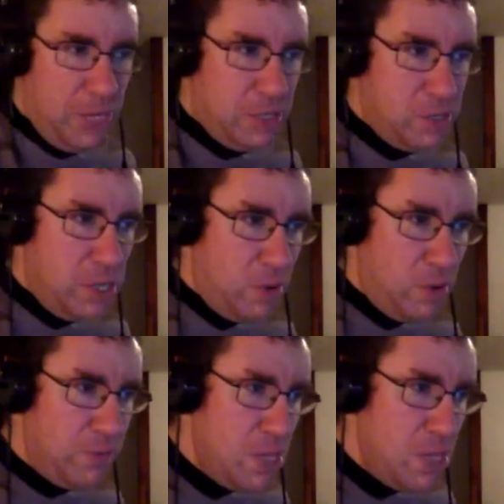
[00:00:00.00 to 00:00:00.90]
So,
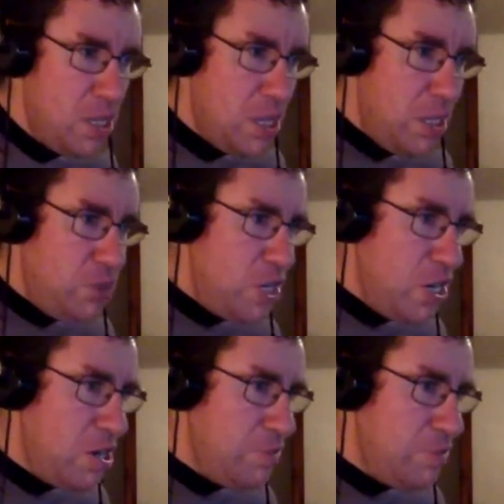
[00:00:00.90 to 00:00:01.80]
and
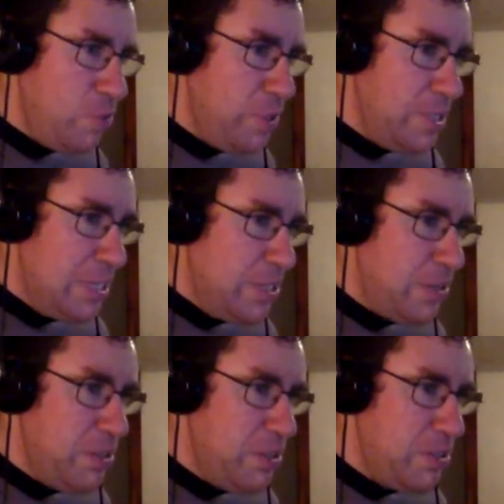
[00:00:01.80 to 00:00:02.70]
Jared pointed out
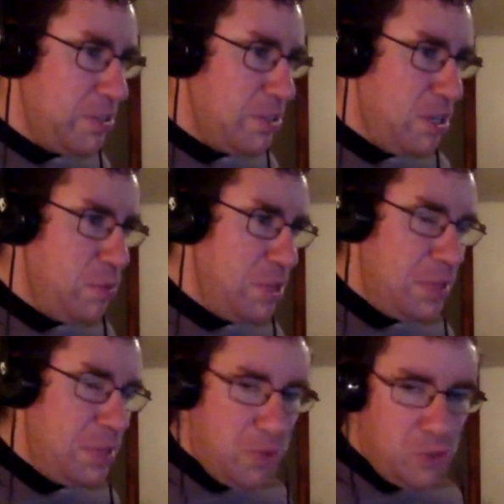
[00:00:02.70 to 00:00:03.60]
that when they
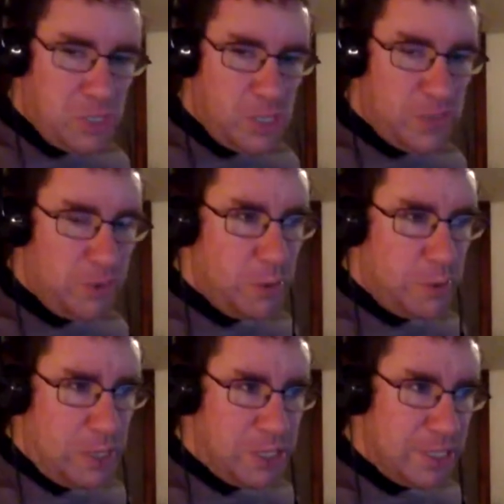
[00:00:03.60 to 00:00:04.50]
booted us from the
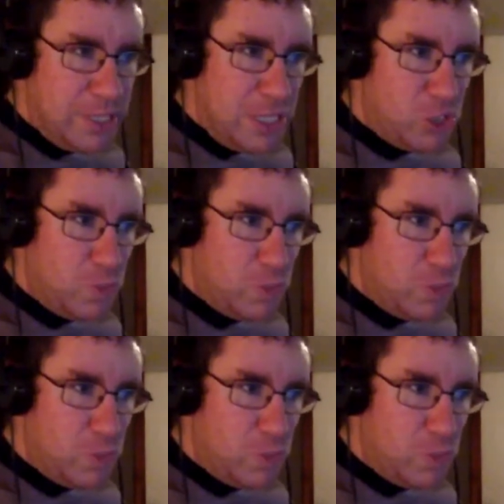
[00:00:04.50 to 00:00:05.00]
monetization,